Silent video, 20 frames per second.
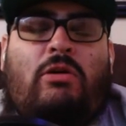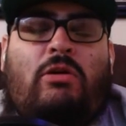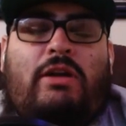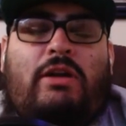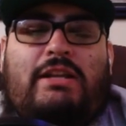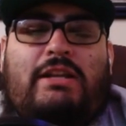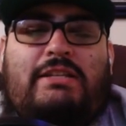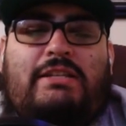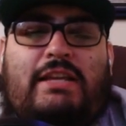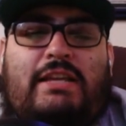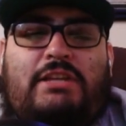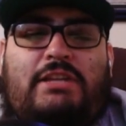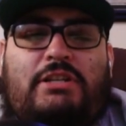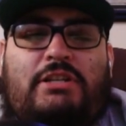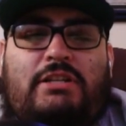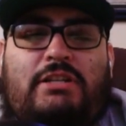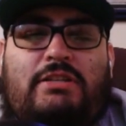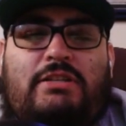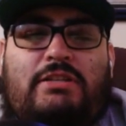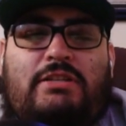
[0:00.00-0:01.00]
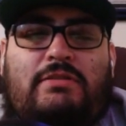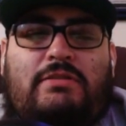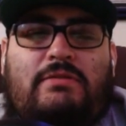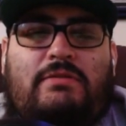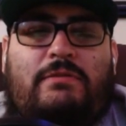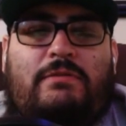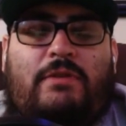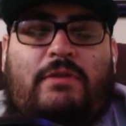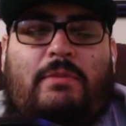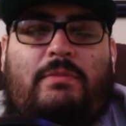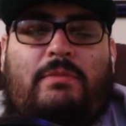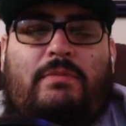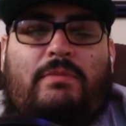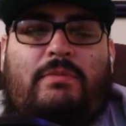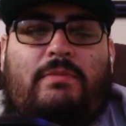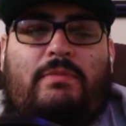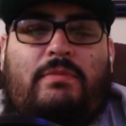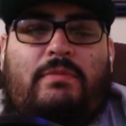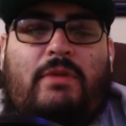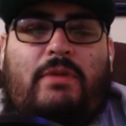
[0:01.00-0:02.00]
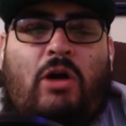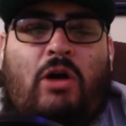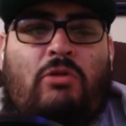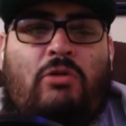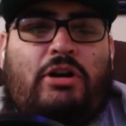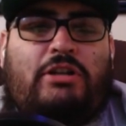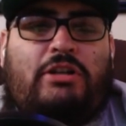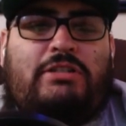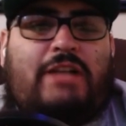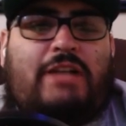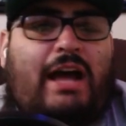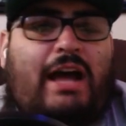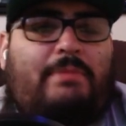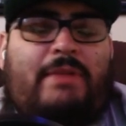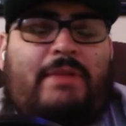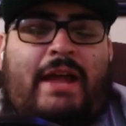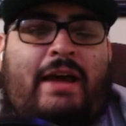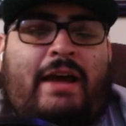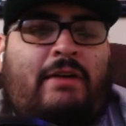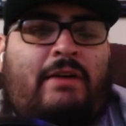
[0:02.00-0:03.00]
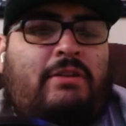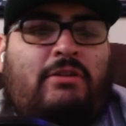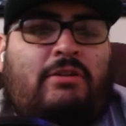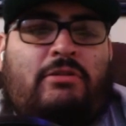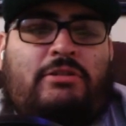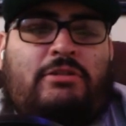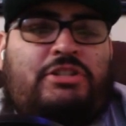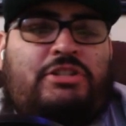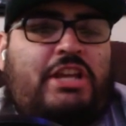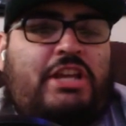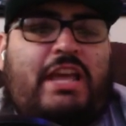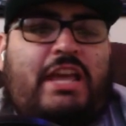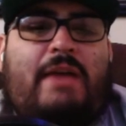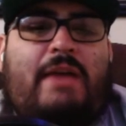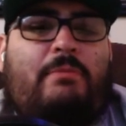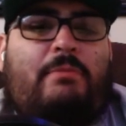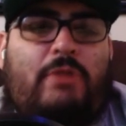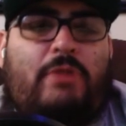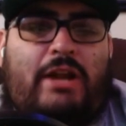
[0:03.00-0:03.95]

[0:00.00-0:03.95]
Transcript: organizations from owner top down or GM,